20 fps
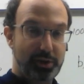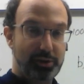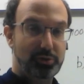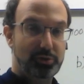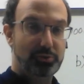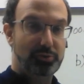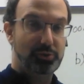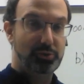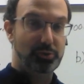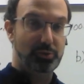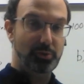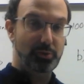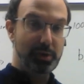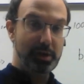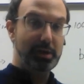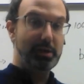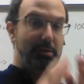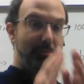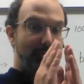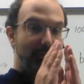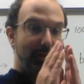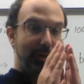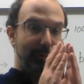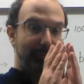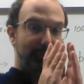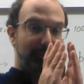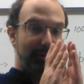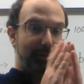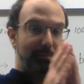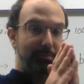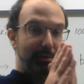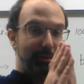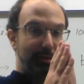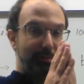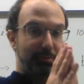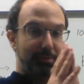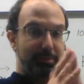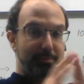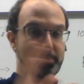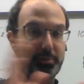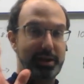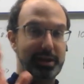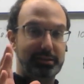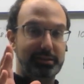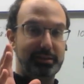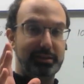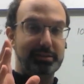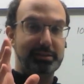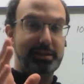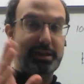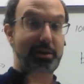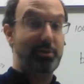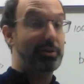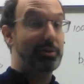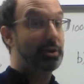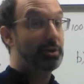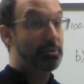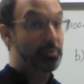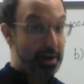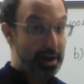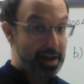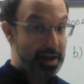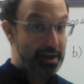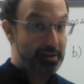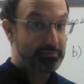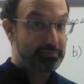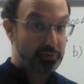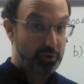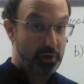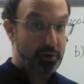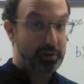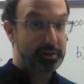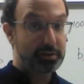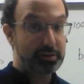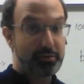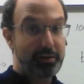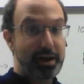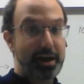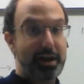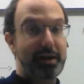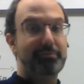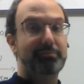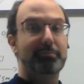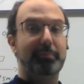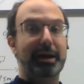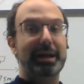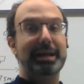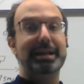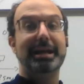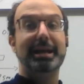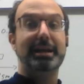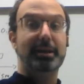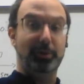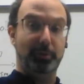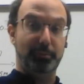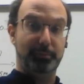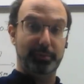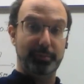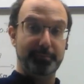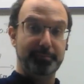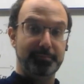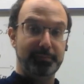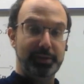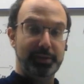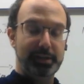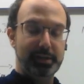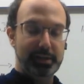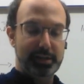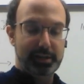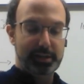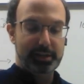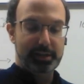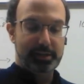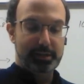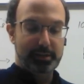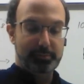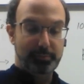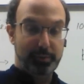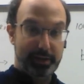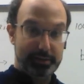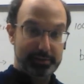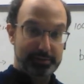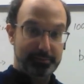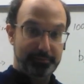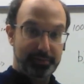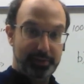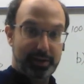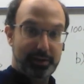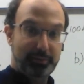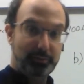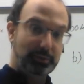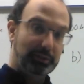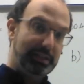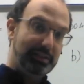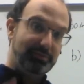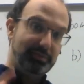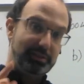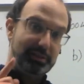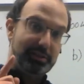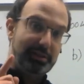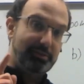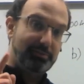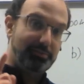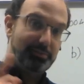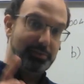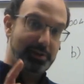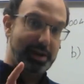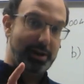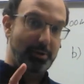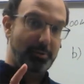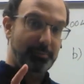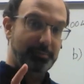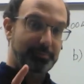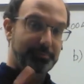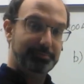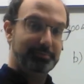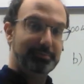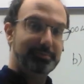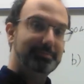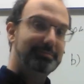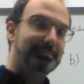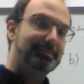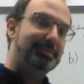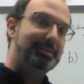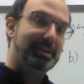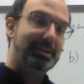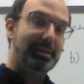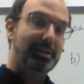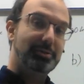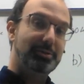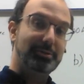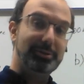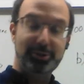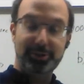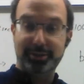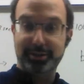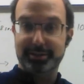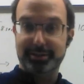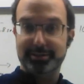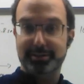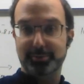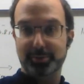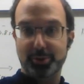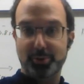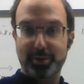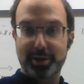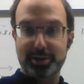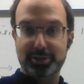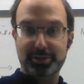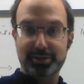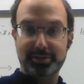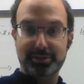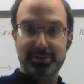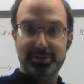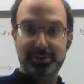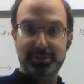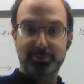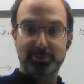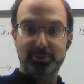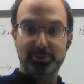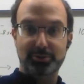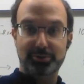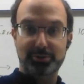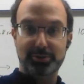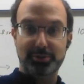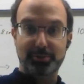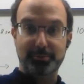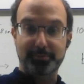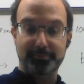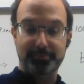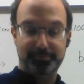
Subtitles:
you to properly be able to break things down. A graph, drawing a graph, might help. But I will leave it there for now. Take another look at some of the questions and see what you can do.